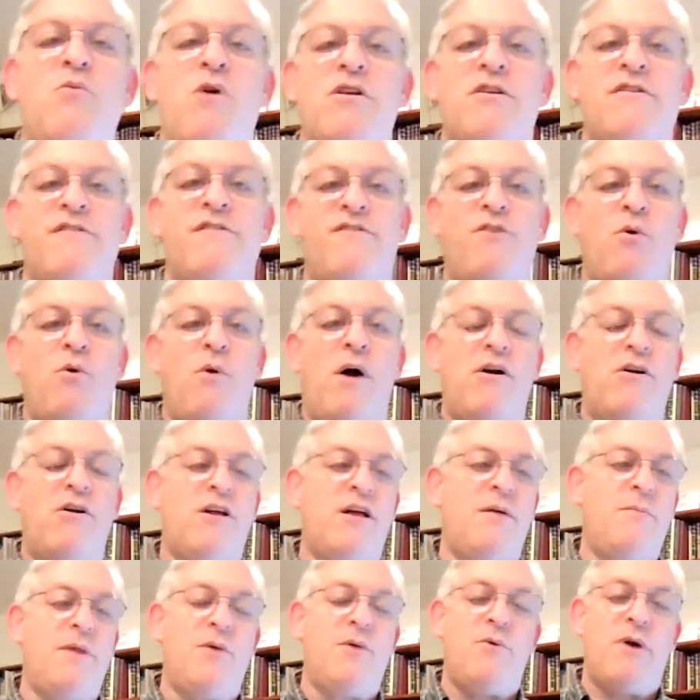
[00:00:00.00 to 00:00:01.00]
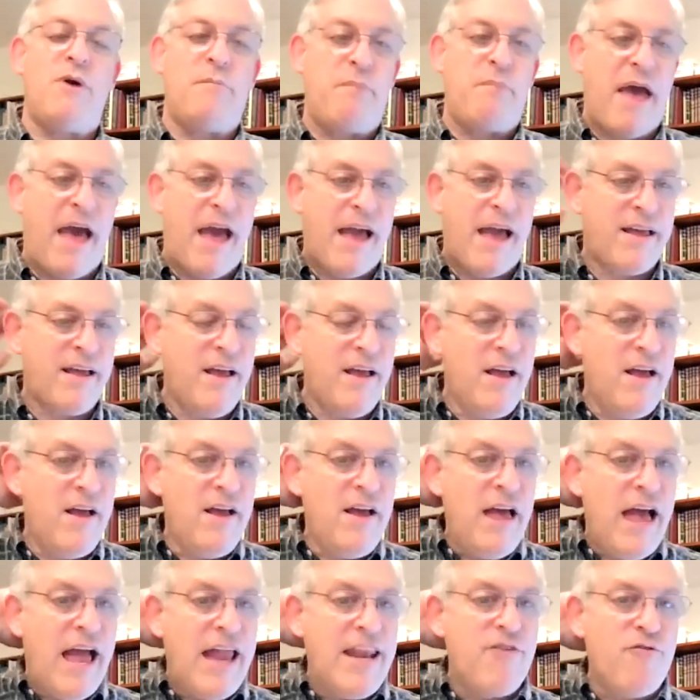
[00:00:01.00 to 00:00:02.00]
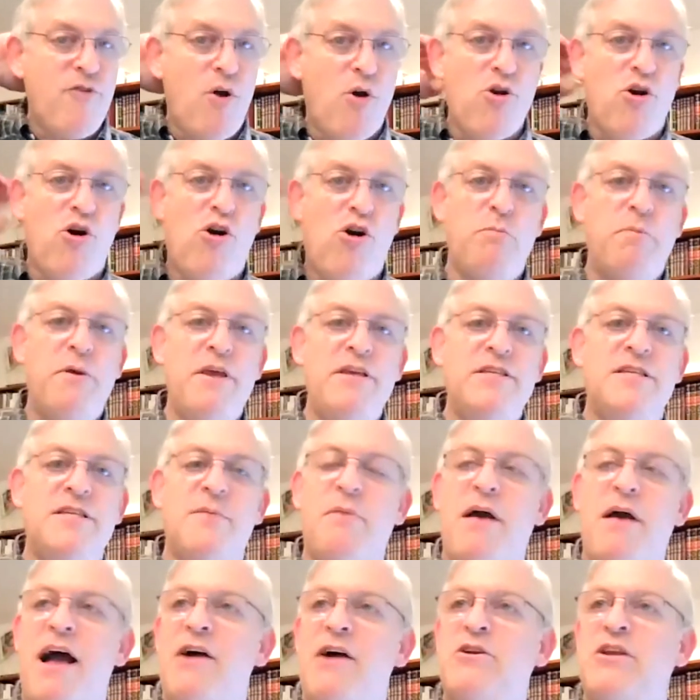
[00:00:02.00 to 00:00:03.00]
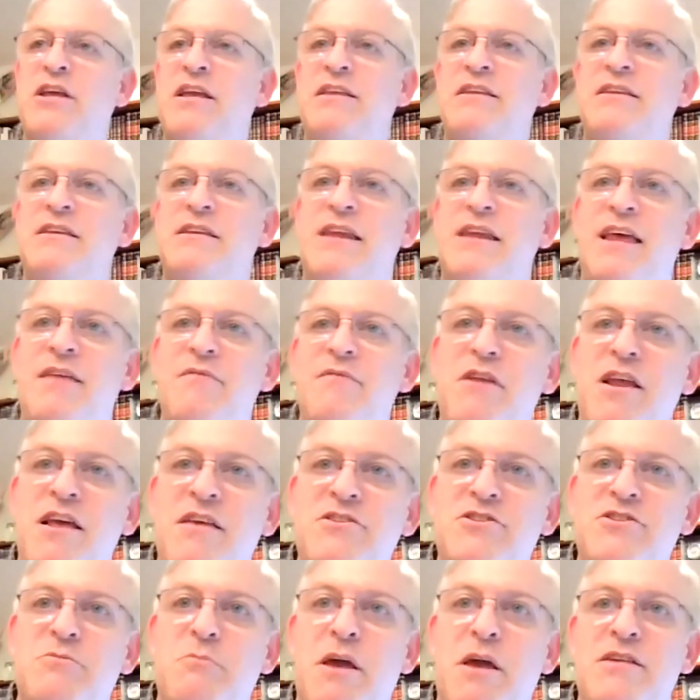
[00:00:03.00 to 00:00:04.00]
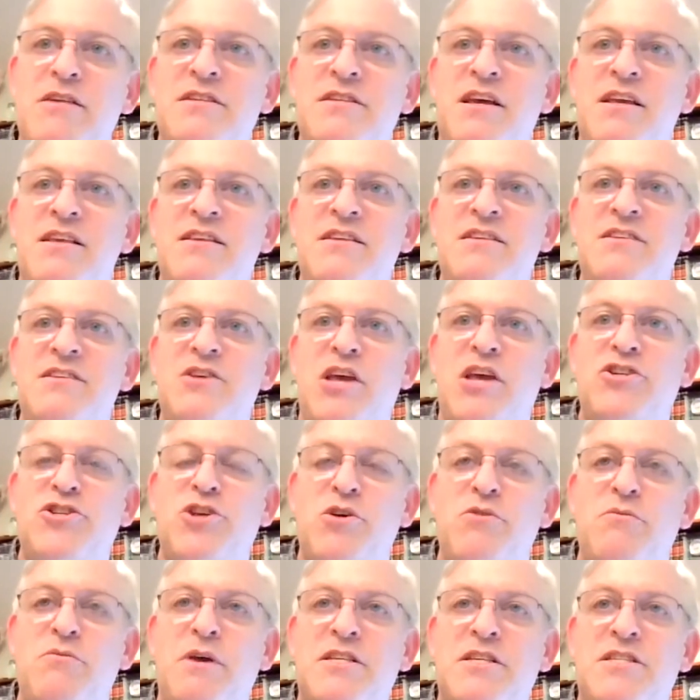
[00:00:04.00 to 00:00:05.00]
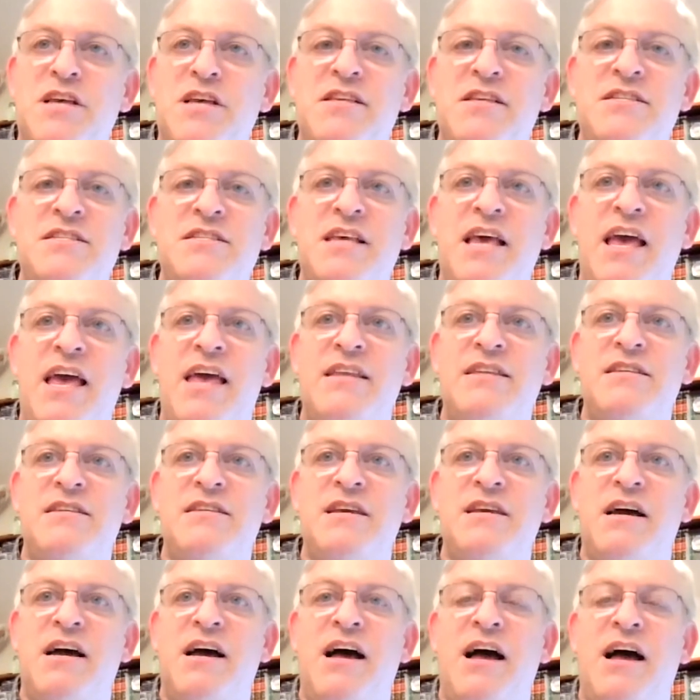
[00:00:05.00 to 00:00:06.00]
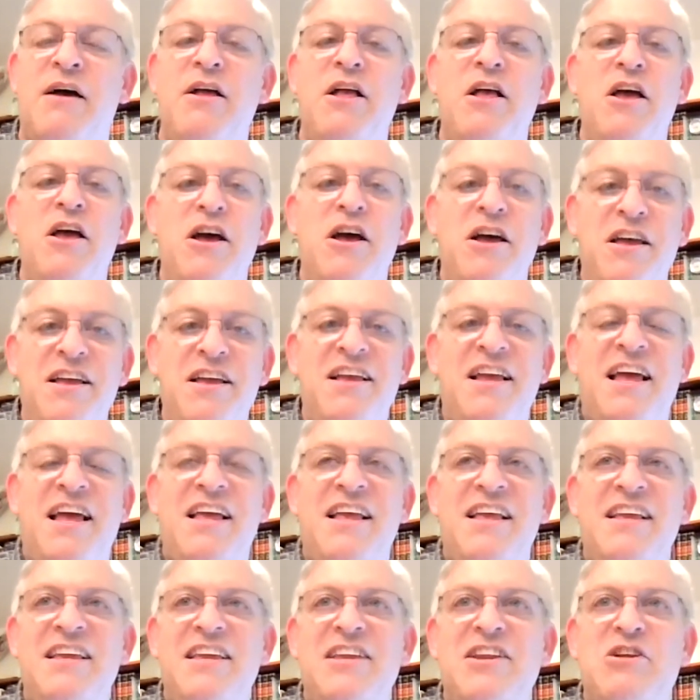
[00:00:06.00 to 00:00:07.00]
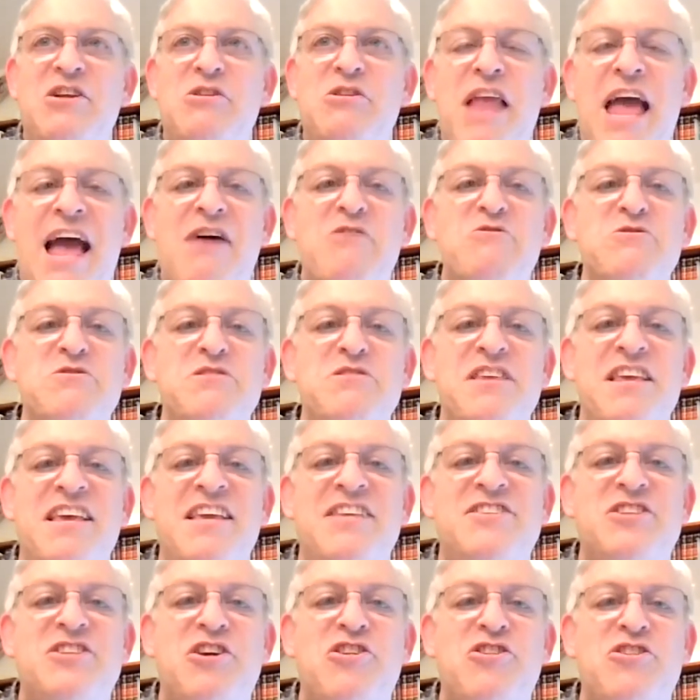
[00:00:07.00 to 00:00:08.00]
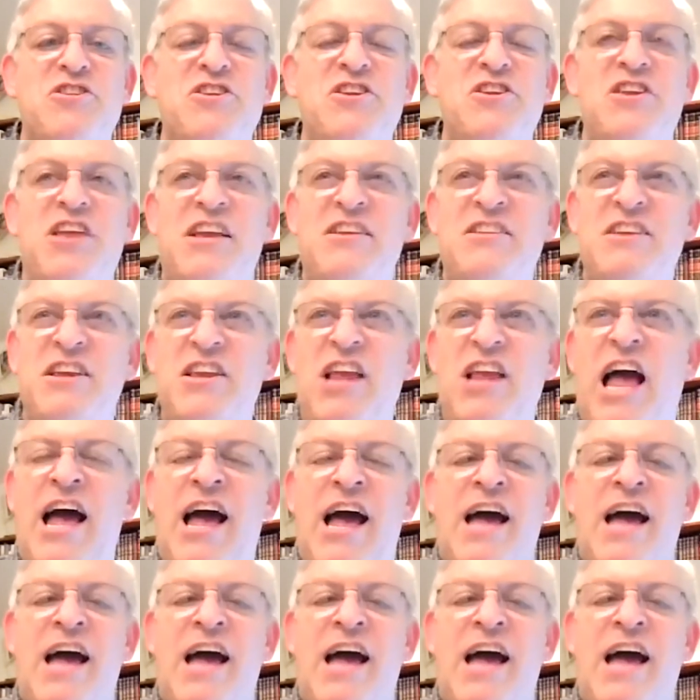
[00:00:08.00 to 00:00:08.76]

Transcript: and he had a wonderful welcome and he went back and he wrote a whole piece about it. And then uh, so my son, so I showed, my son said, uh, uh, you know, now it's, it's a good,